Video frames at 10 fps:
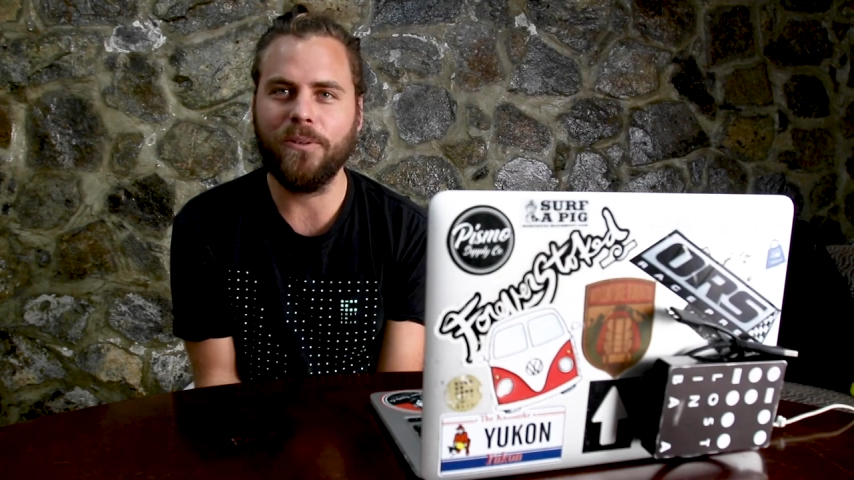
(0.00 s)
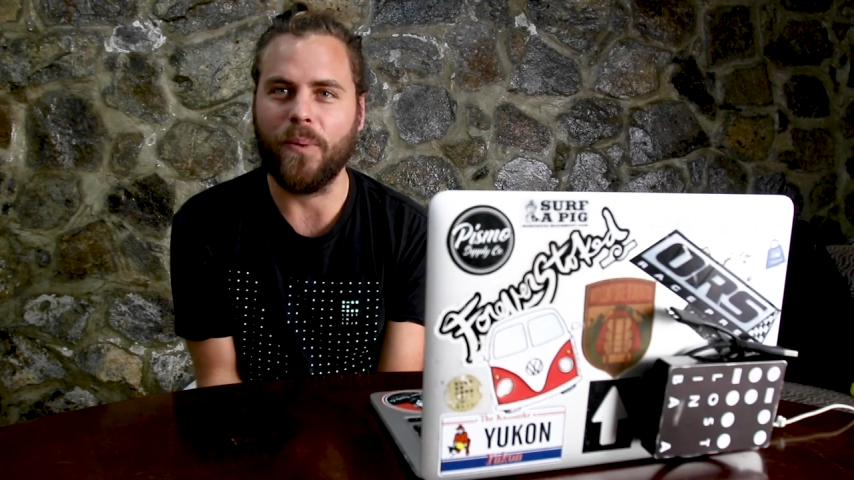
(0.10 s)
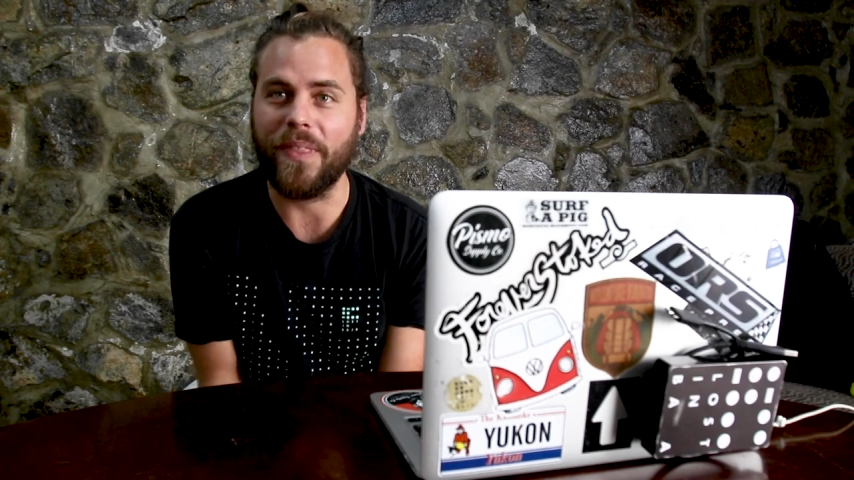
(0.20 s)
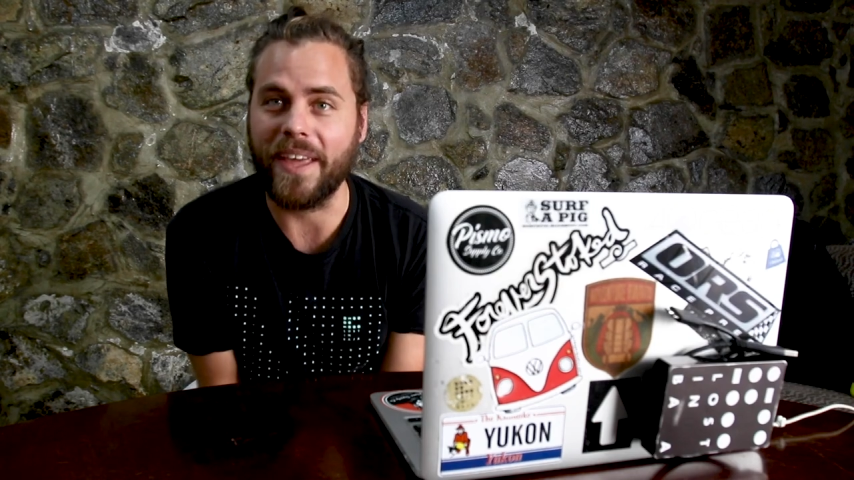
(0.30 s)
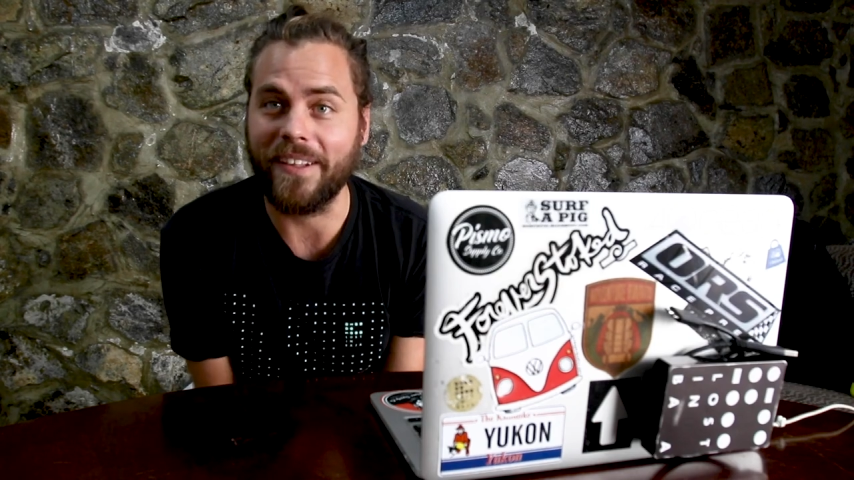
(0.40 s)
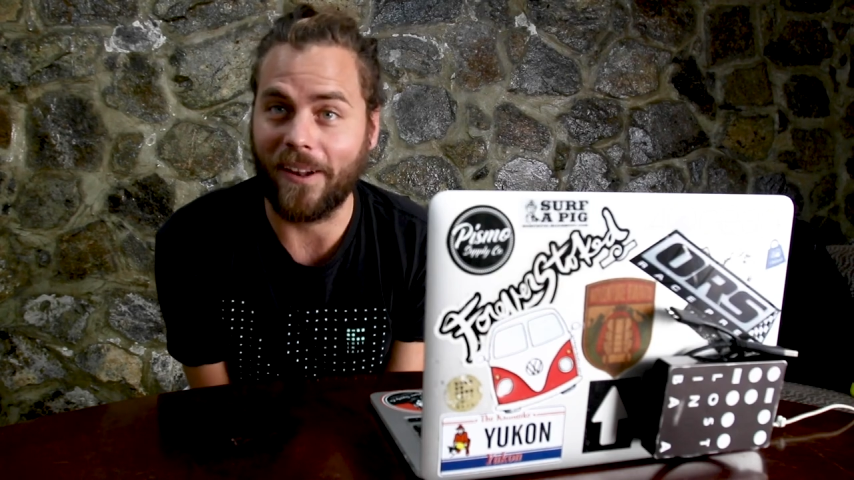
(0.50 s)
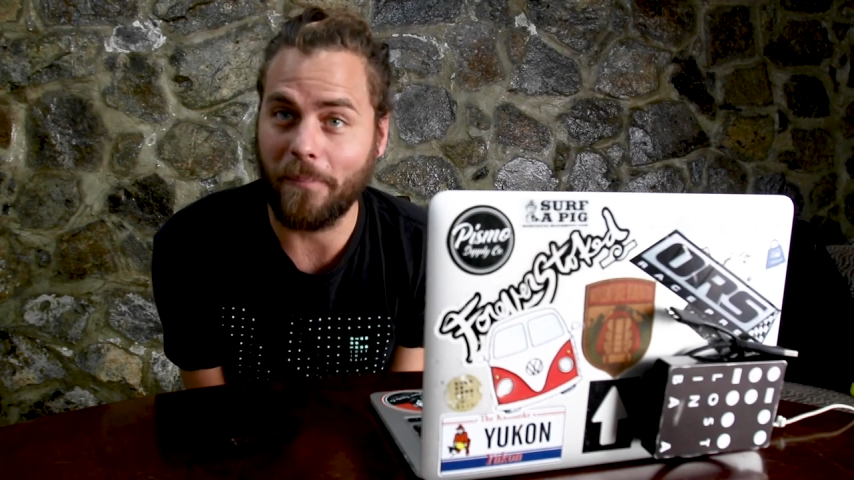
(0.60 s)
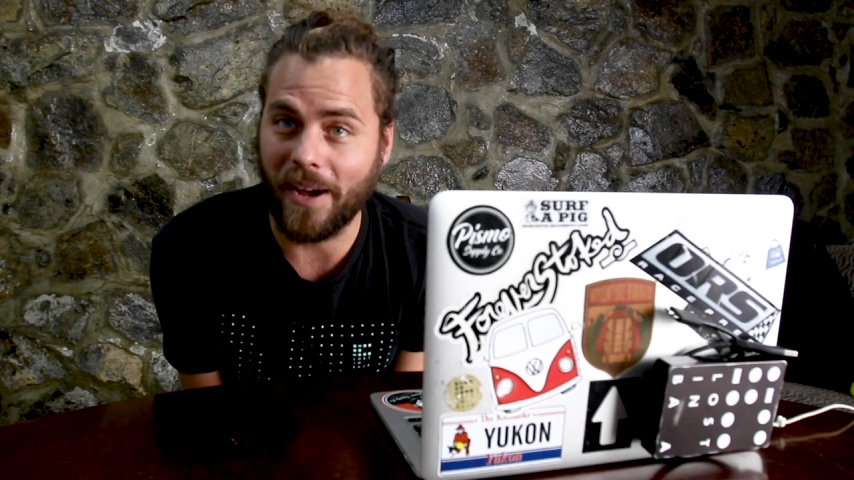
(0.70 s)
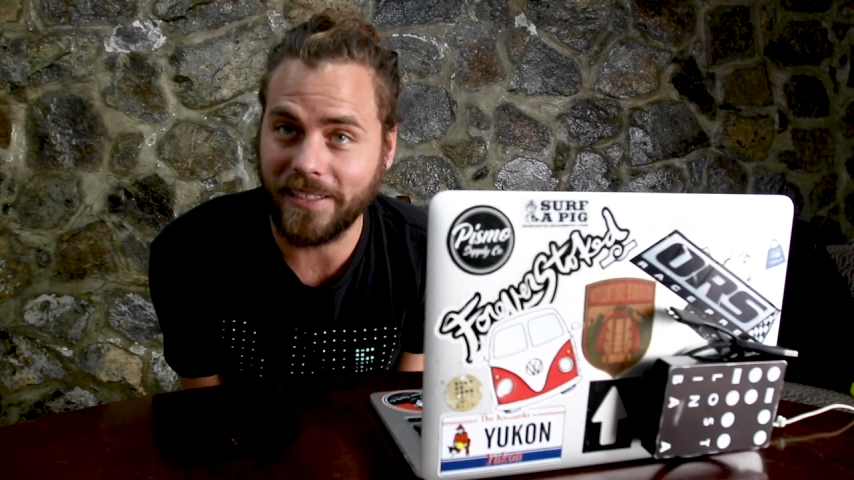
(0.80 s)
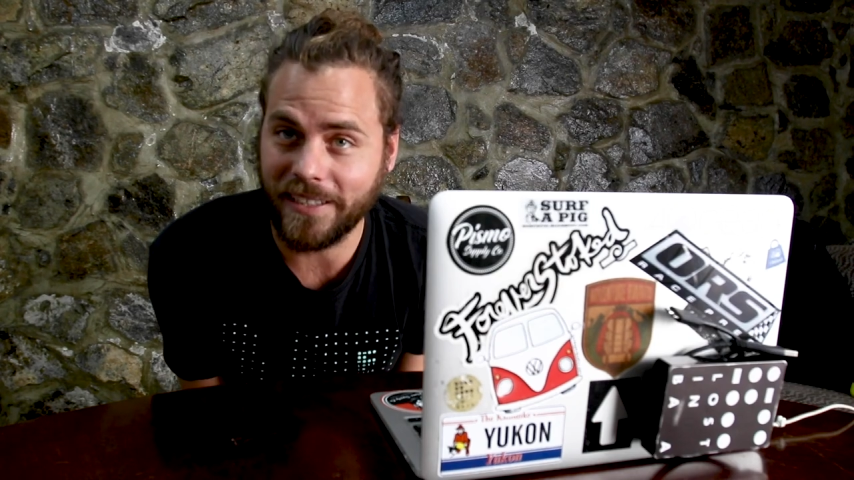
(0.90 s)
with
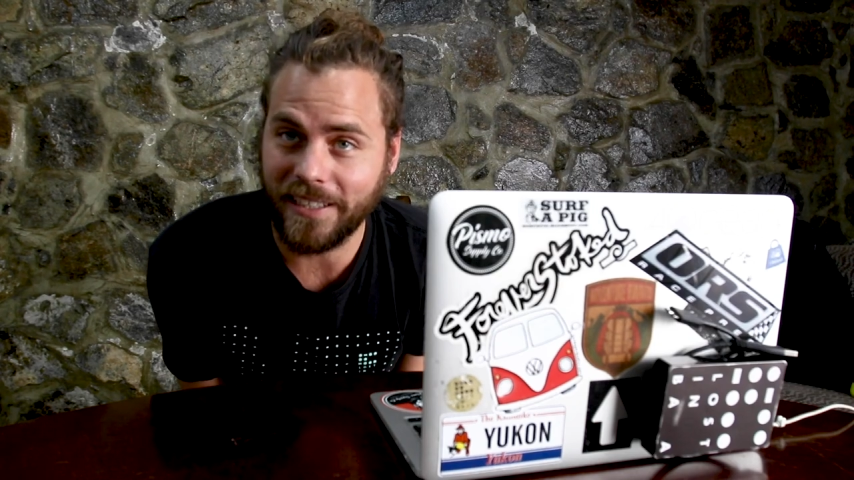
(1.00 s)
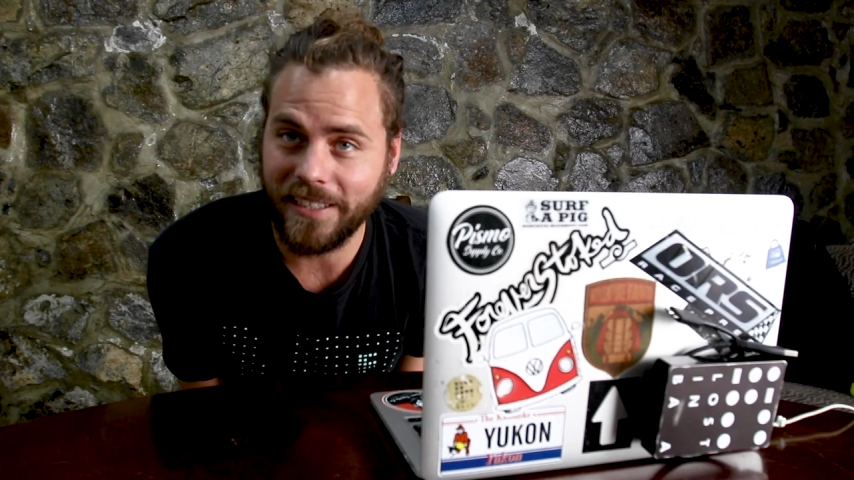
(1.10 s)
Elon Musk.